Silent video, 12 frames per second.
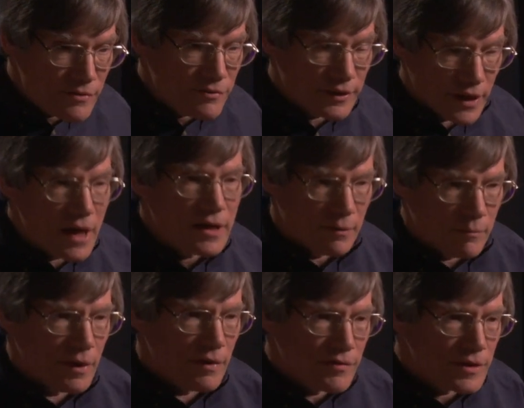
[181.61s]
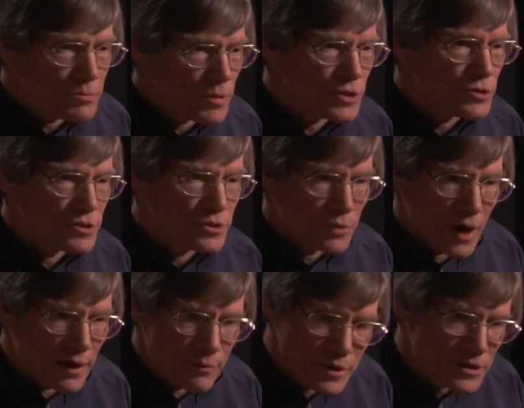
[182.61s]
infinitum. If this picture is
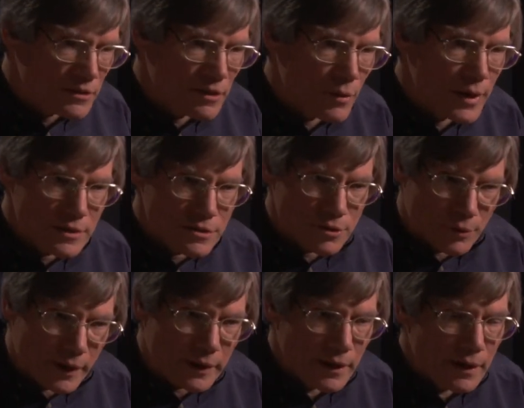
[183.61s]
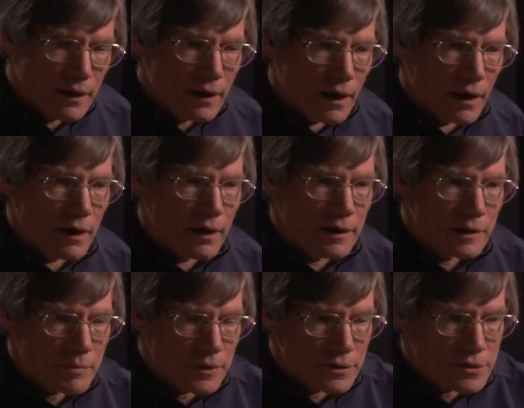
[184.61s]
right, we see no end to it. Uh, it
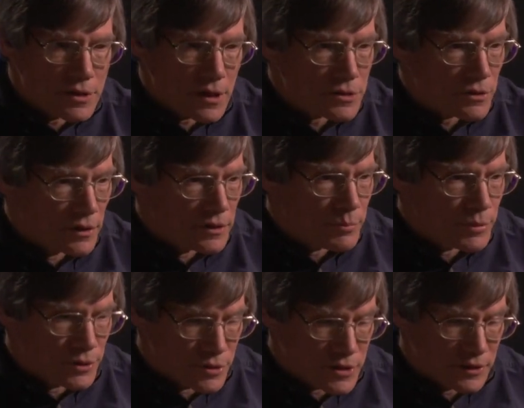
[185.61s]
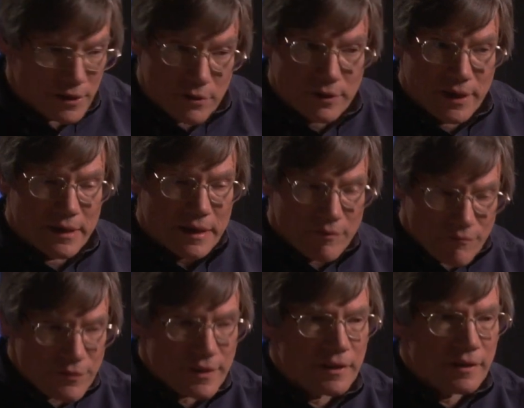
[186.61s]
appears that it's going to produce literally an
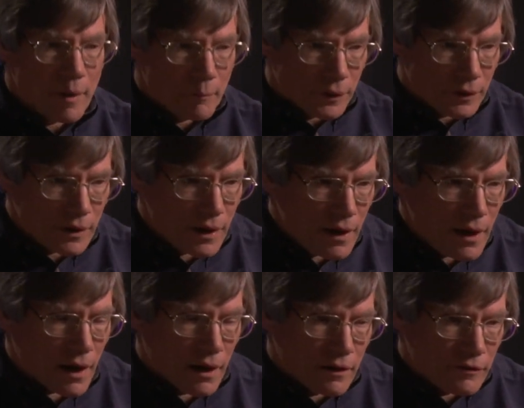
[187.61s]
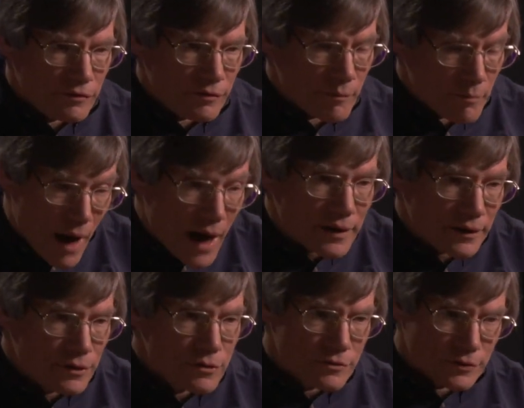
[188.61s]
infinite number of pocket
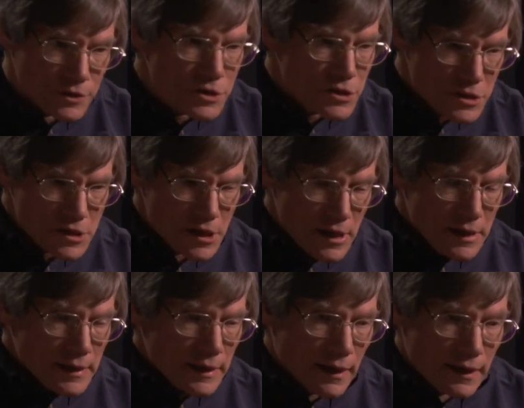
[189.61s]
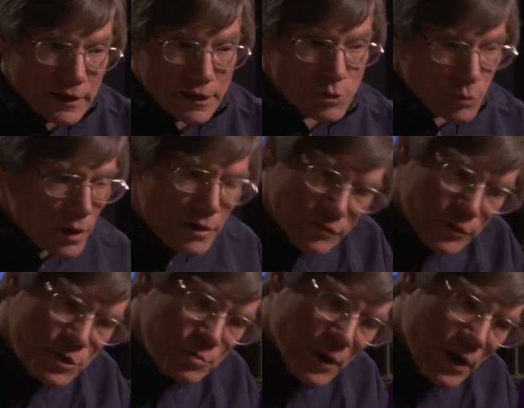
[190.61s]
universes, uh, each one of
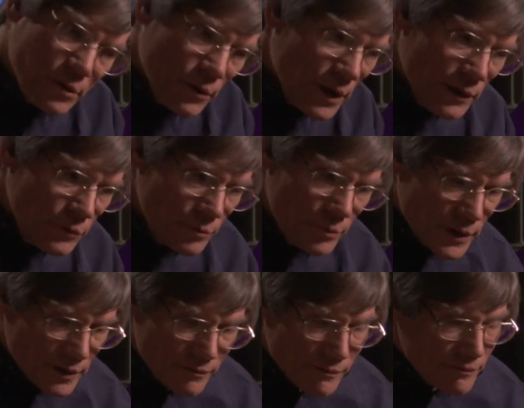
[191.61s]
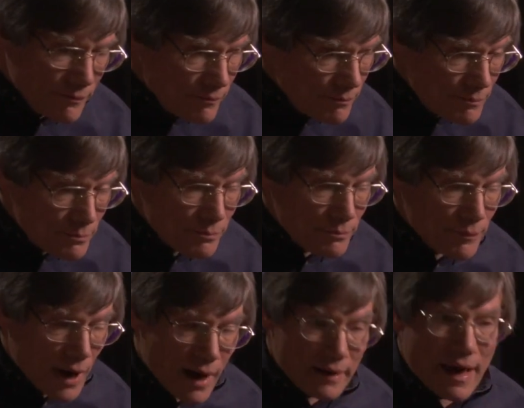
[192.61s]
which, by the way, would be,
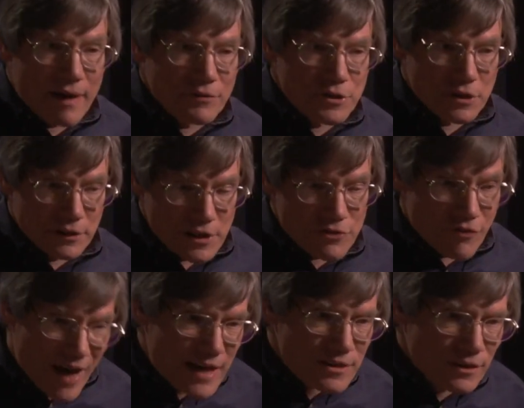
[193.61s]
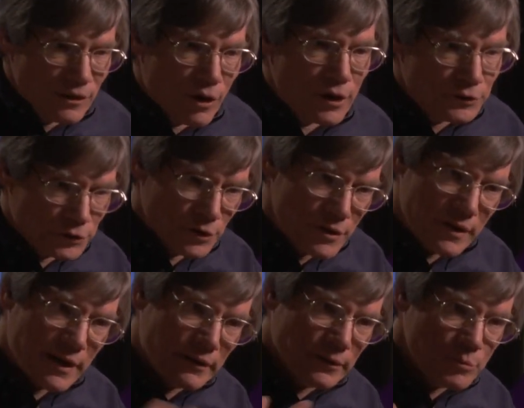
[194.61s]
on average at least, vastly larger than
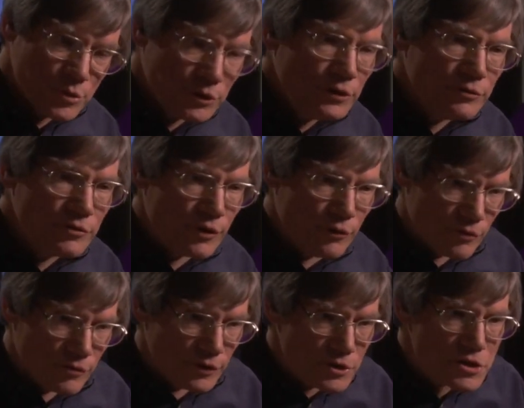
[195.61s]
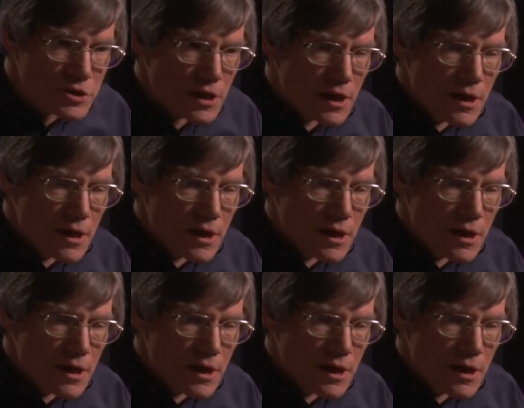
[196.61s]
our observed universe.